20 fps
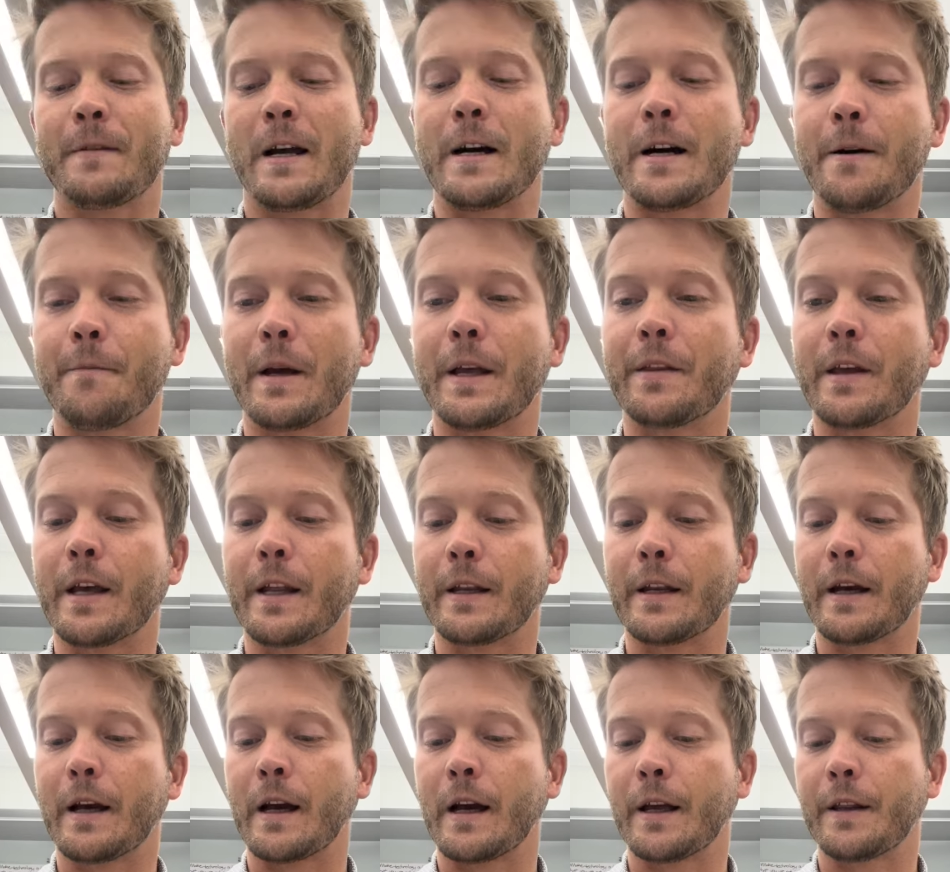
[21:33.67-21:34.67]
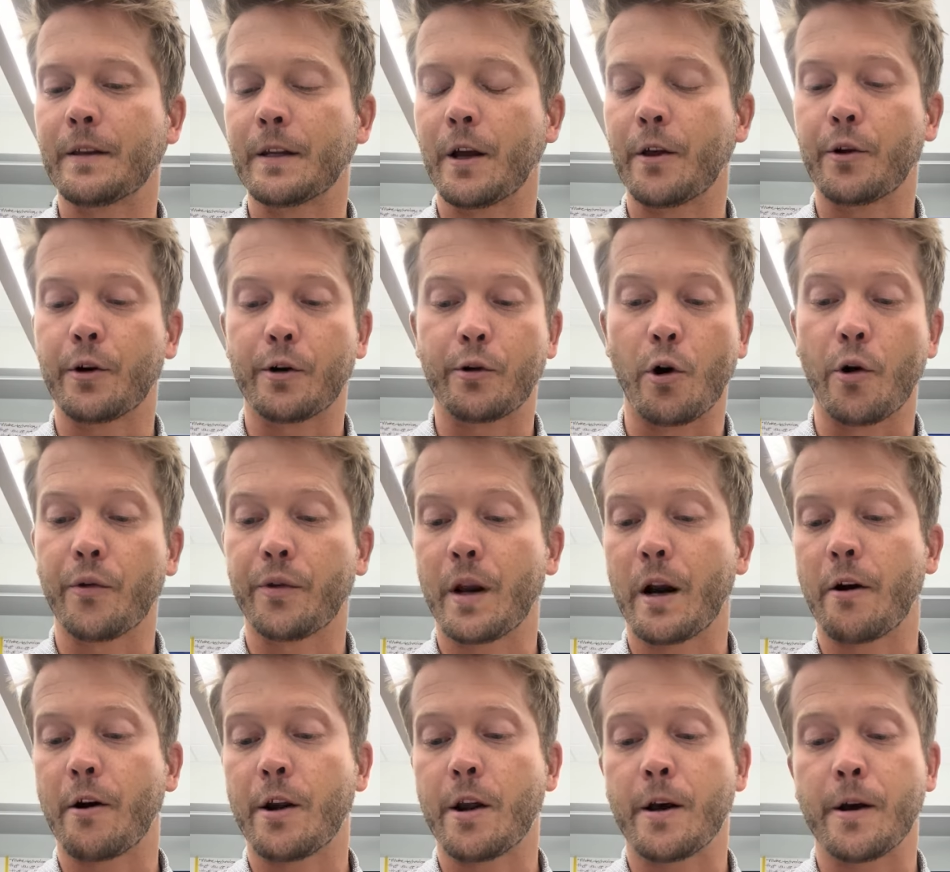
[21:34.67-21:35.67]
And then the other growth
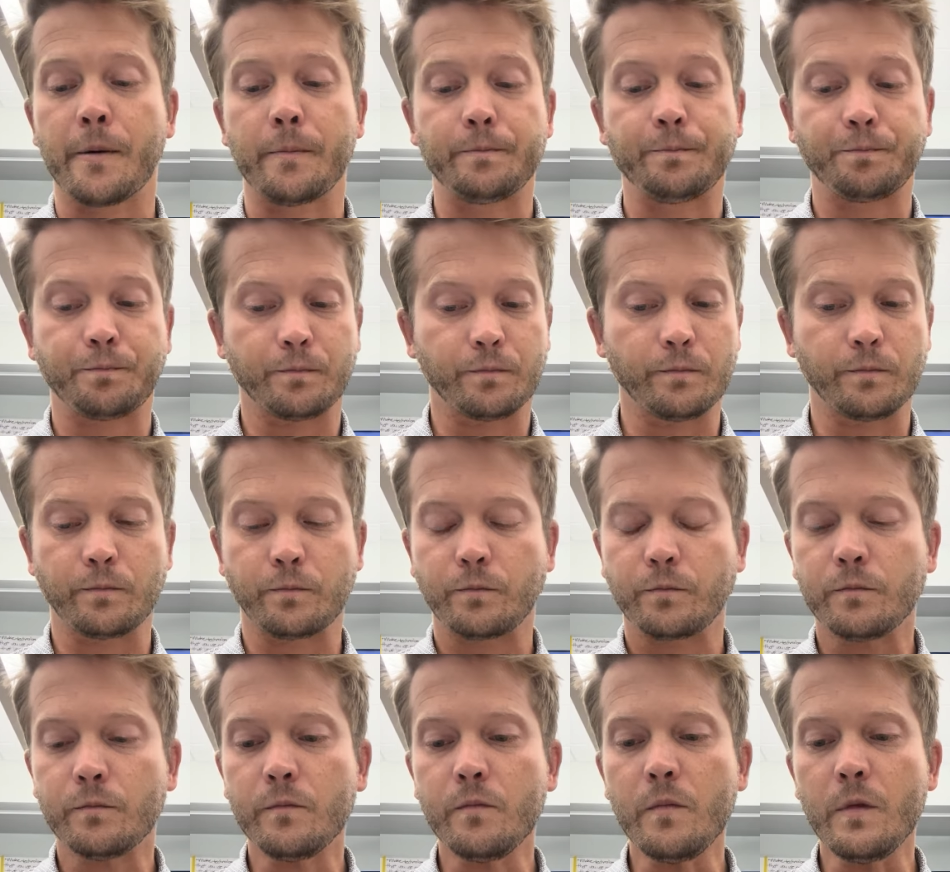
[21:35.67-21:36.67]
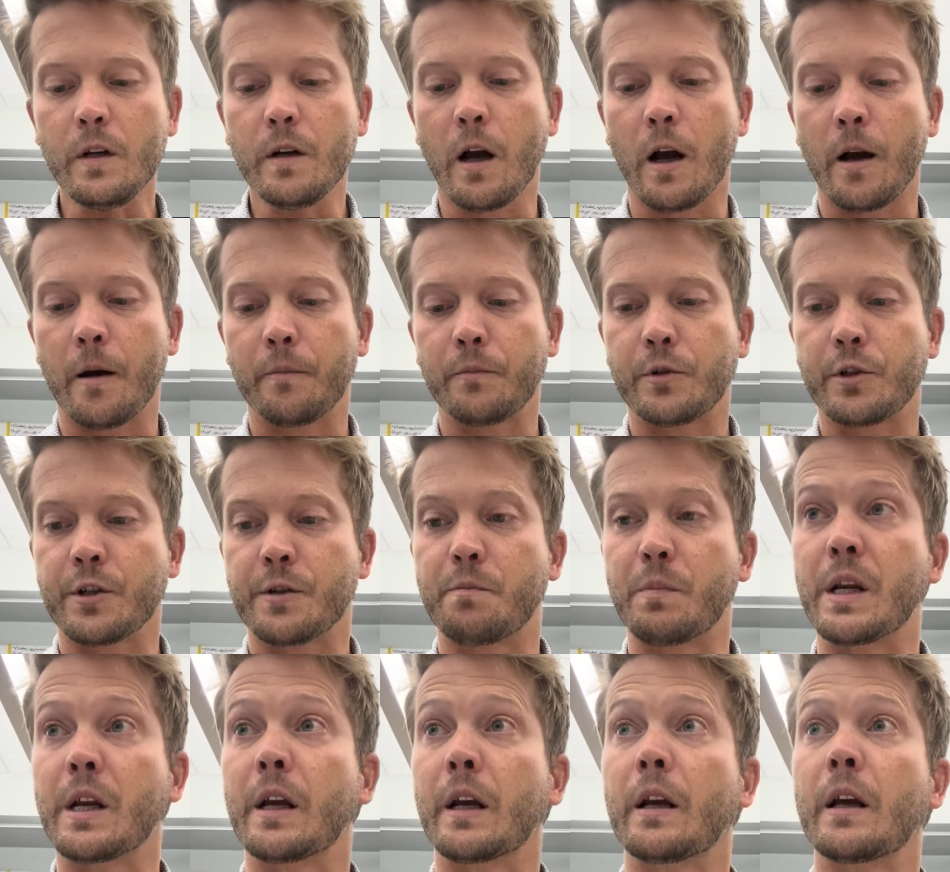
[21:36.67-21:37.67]
area, just
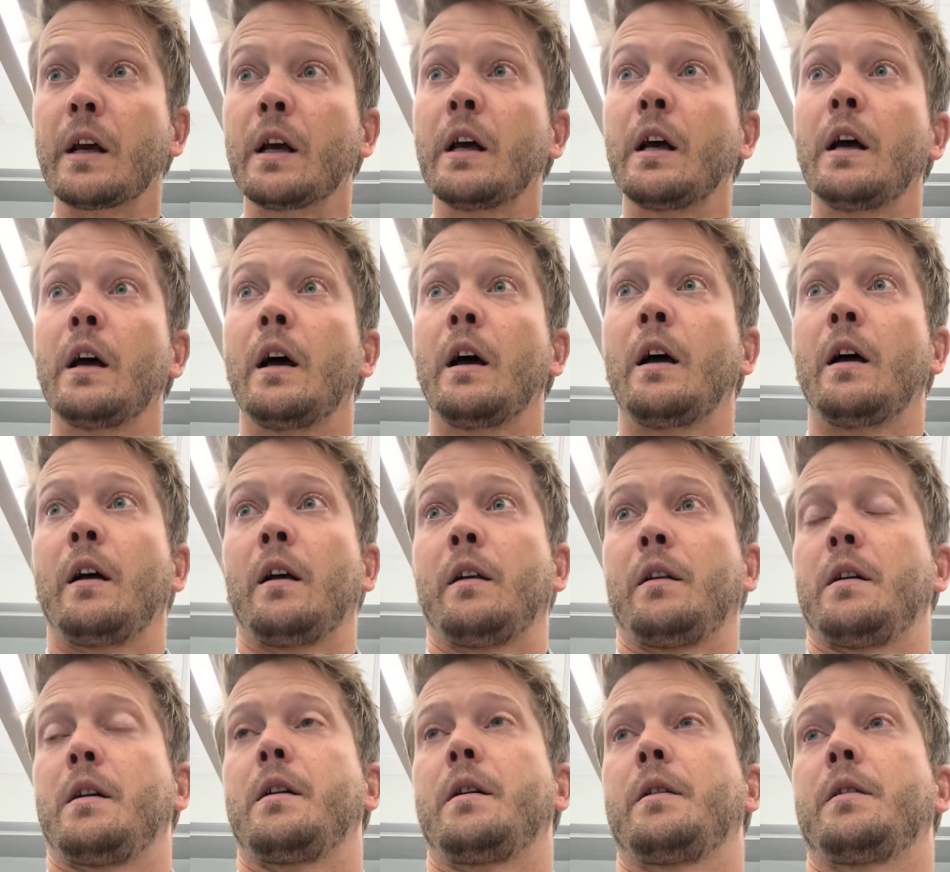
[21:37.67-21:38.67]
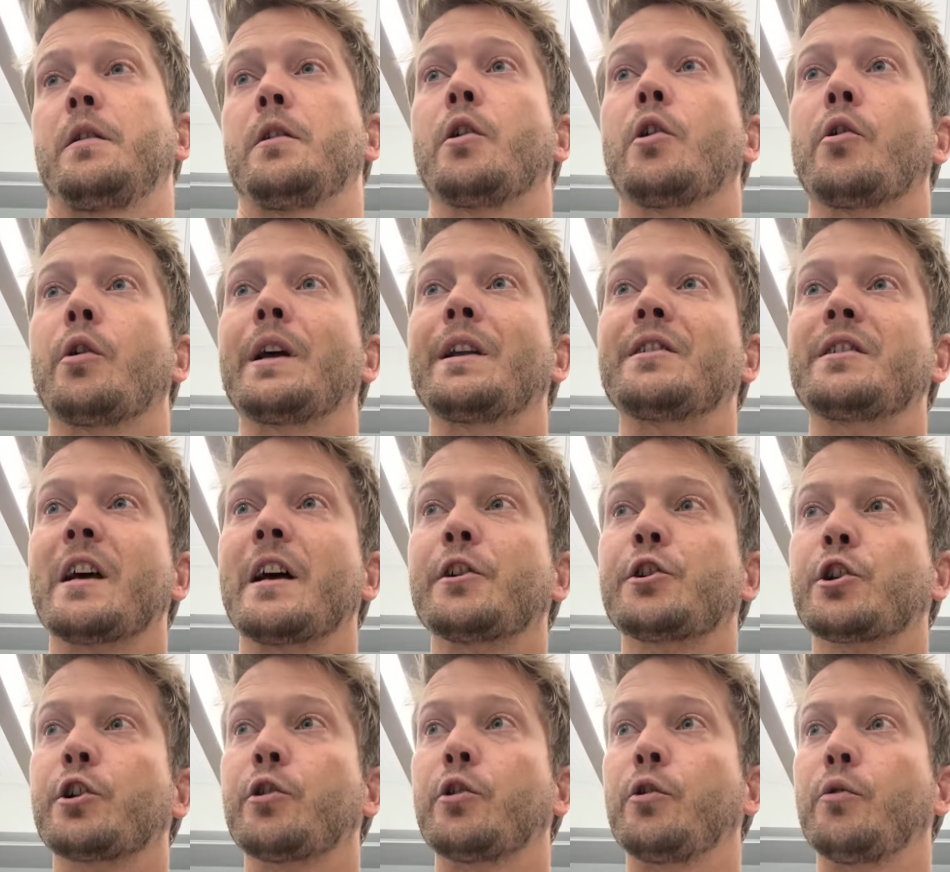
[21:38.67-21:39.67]
being,
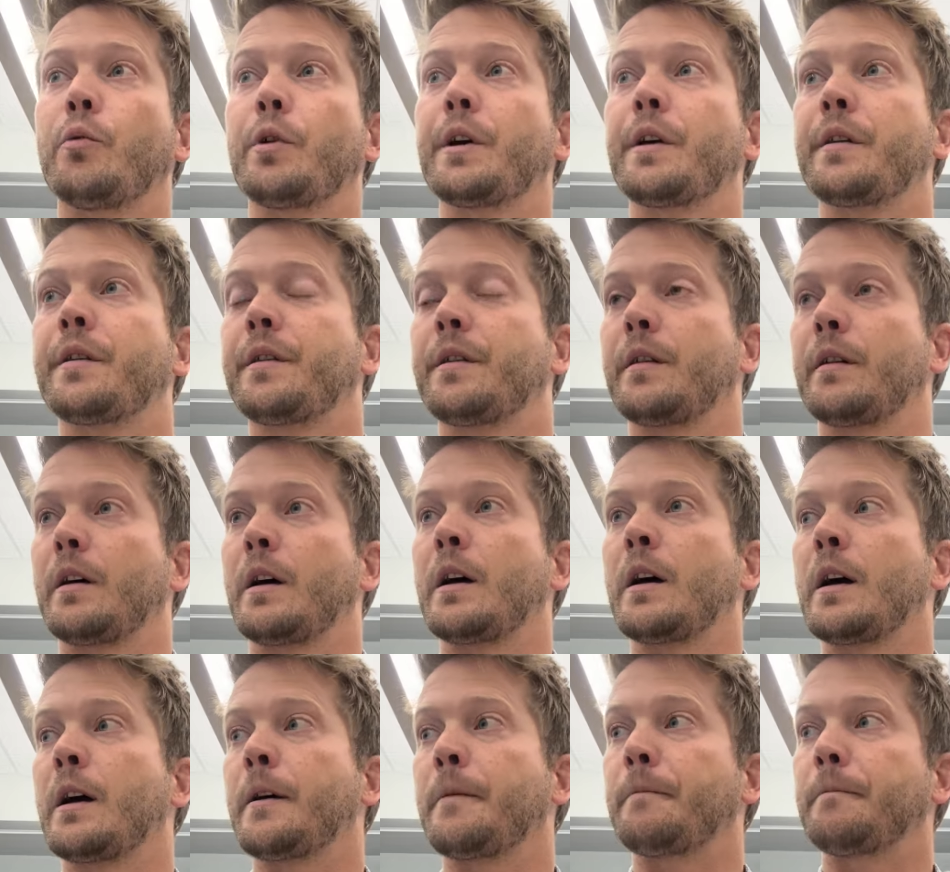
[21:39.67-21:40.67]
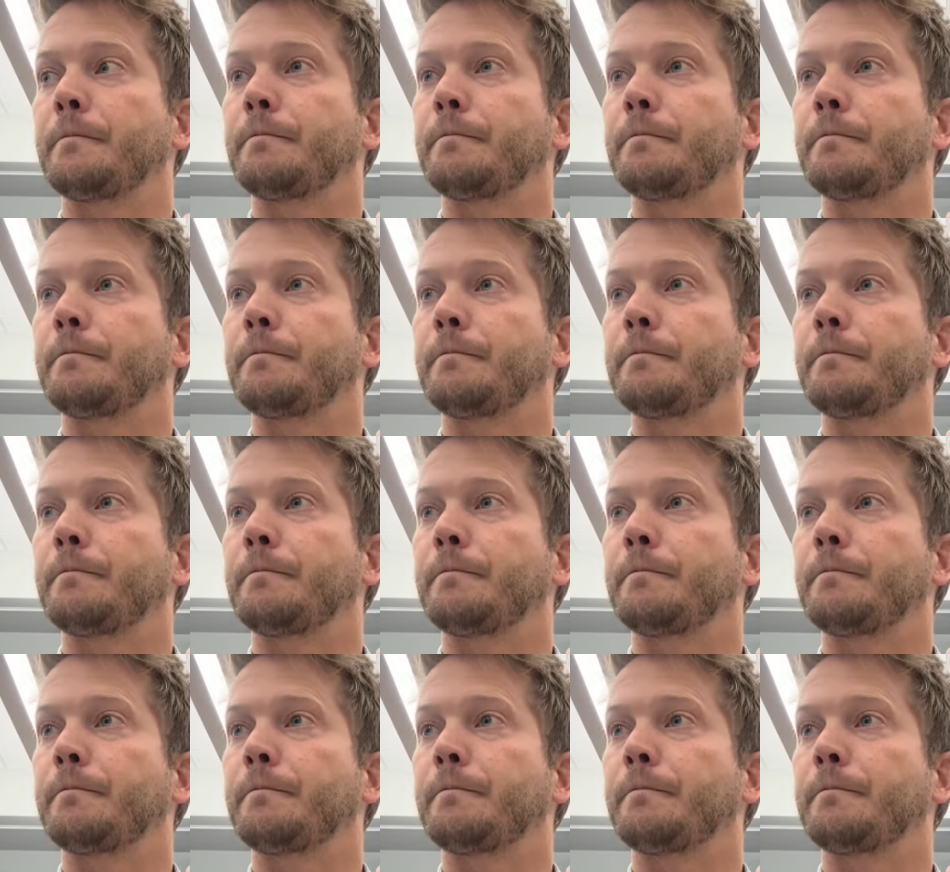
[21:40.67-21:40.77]
intentional with, oh